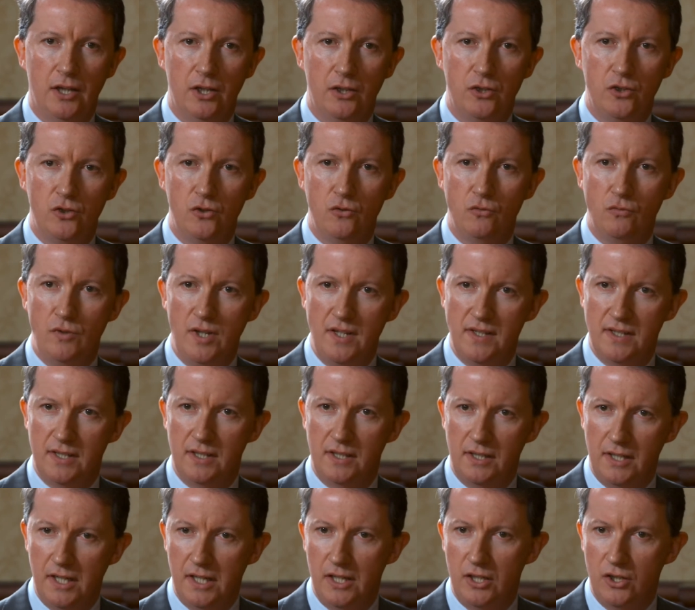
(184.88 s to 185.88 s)
You
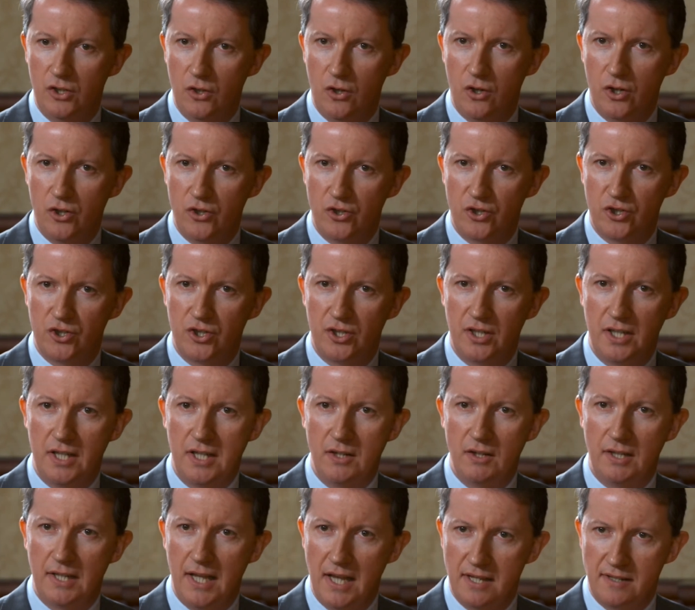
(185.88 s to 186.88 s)
recently launched the
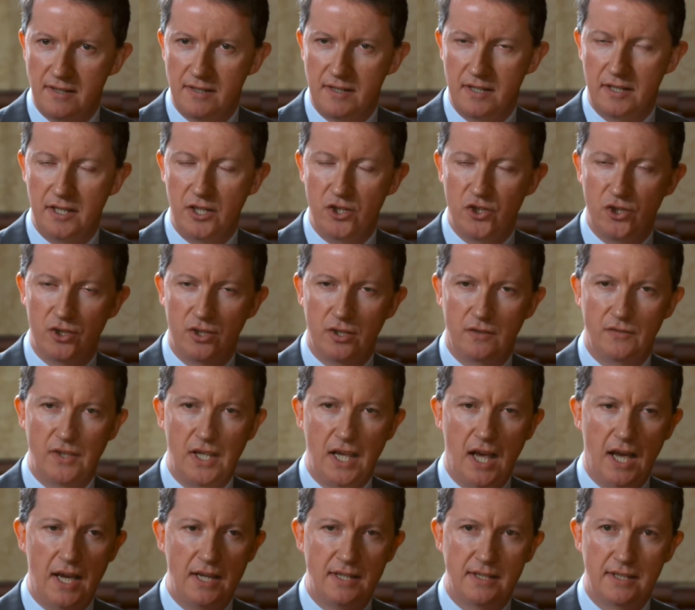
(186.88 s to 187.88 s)
latest edition of the
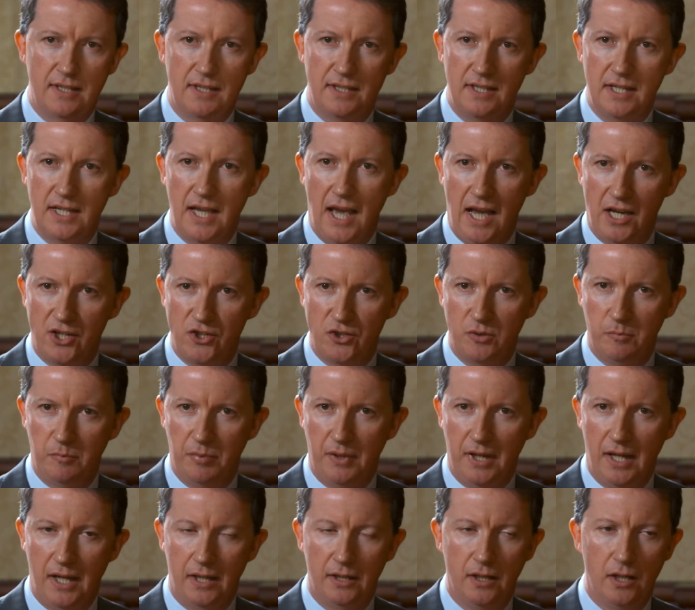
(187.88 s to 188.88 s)
ICT Action
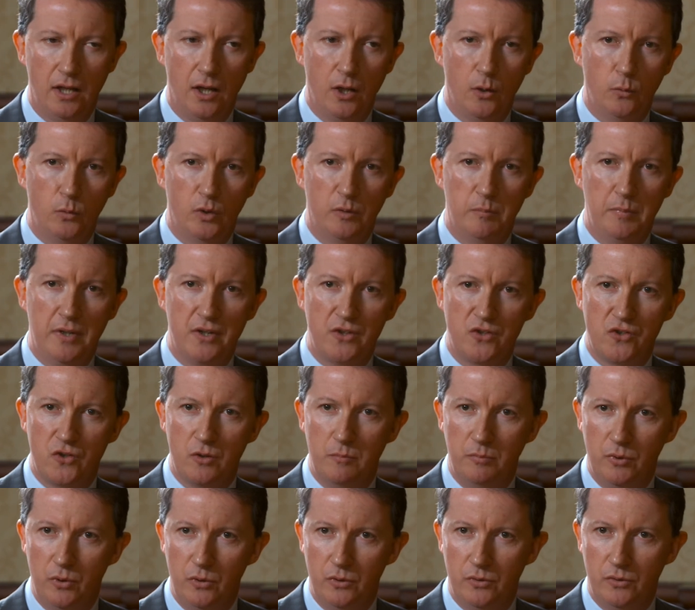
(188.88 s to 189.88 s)
Plan with Minister
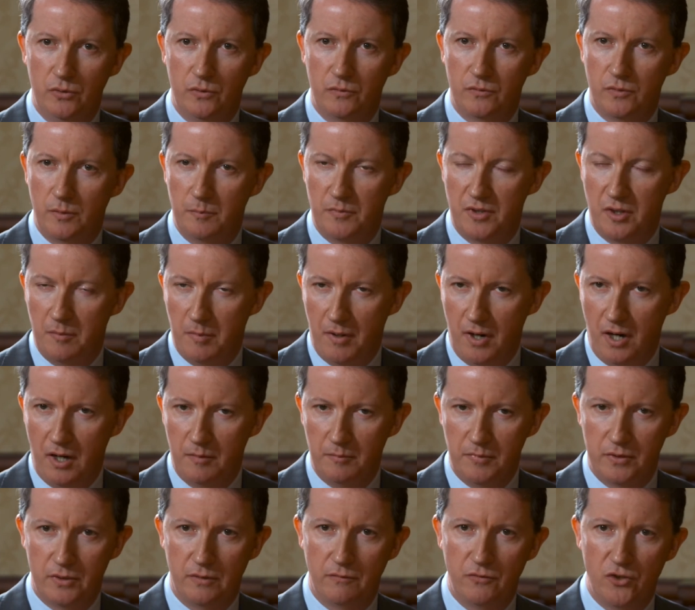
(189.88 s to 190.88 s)
Bruton from the
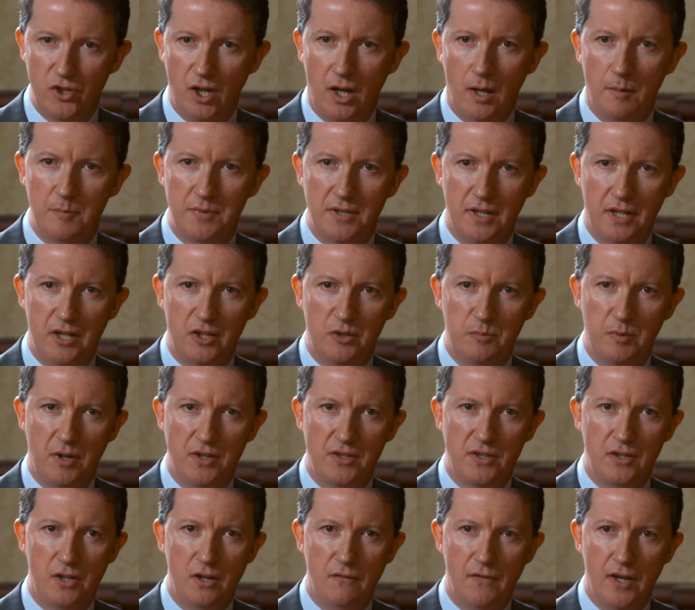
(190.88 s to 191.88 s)
Department of Jobs,
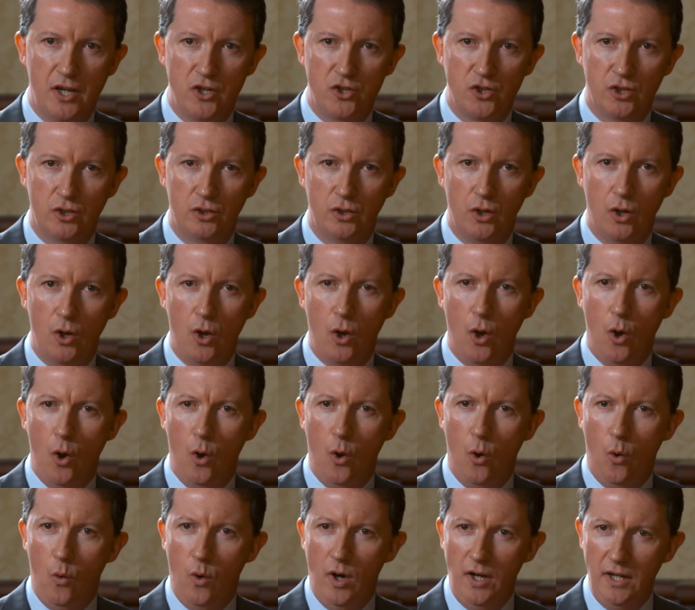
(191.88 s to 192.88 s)
Enterprise and Innovation.
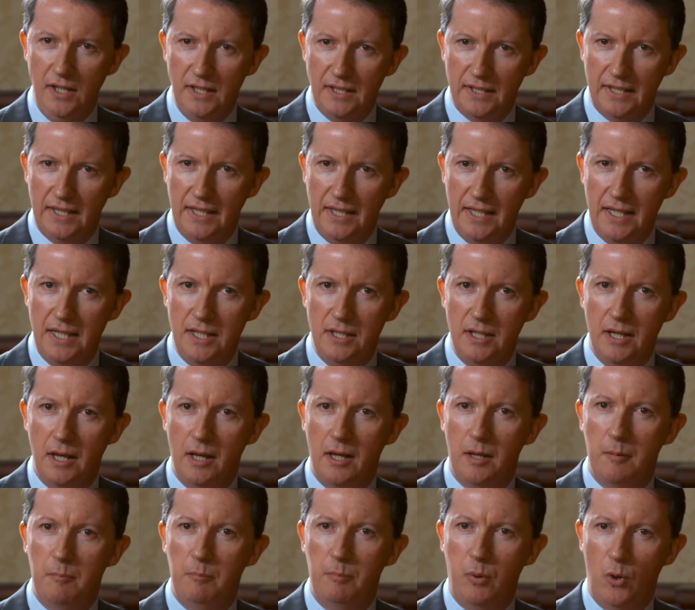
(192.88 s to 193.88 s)
What are the key
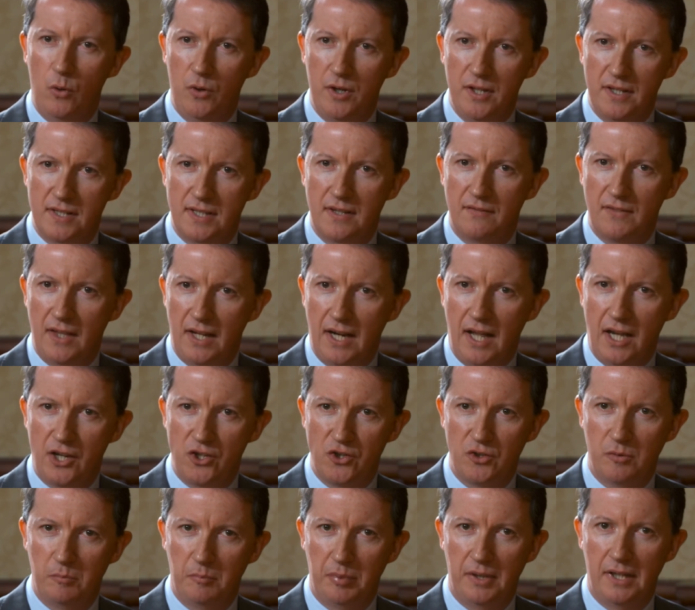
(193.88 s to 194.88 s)
points of that
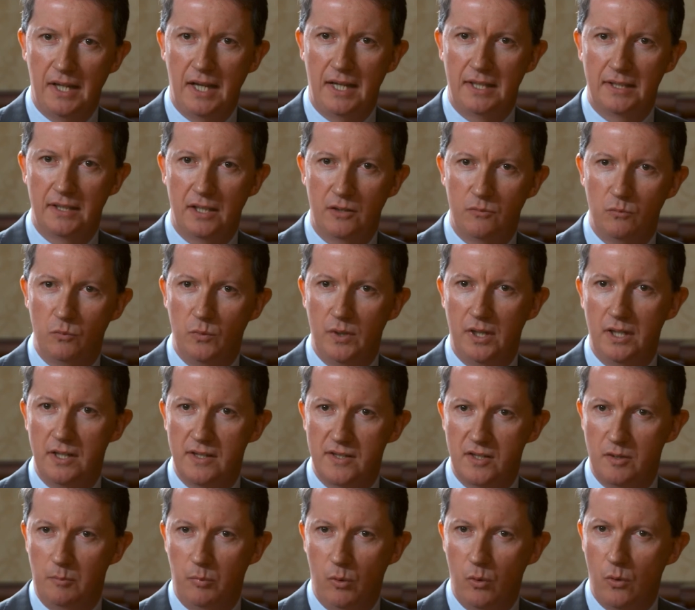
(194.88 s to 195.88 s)
action plan that will
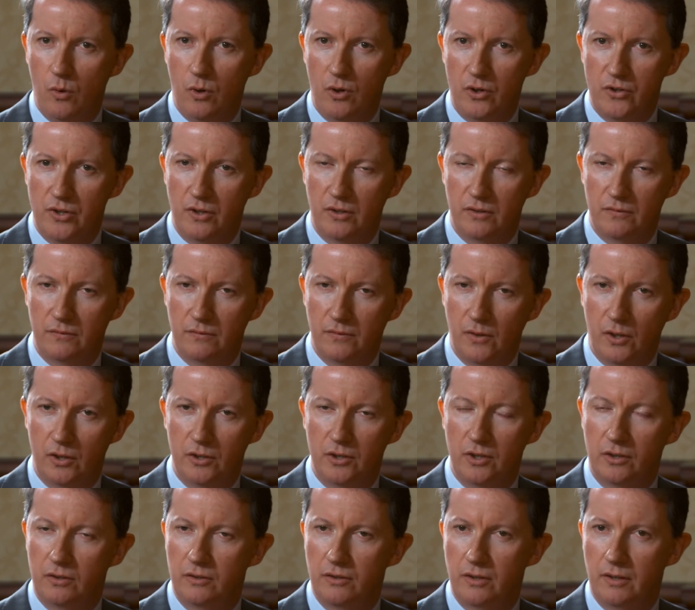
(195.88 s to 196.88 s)
support and
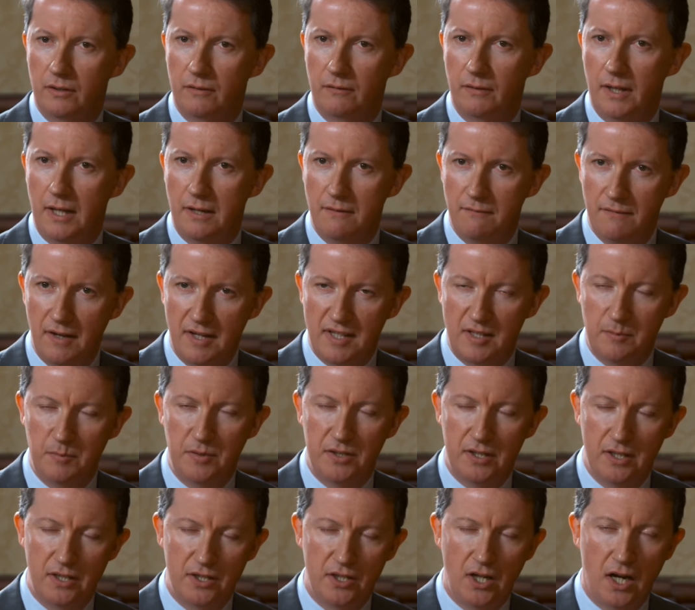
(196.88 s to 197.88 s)
further
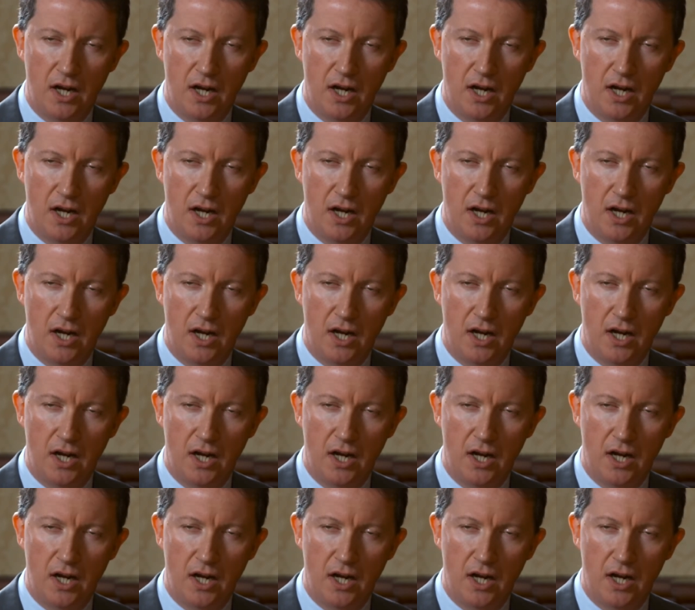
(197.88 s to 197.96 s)
investment into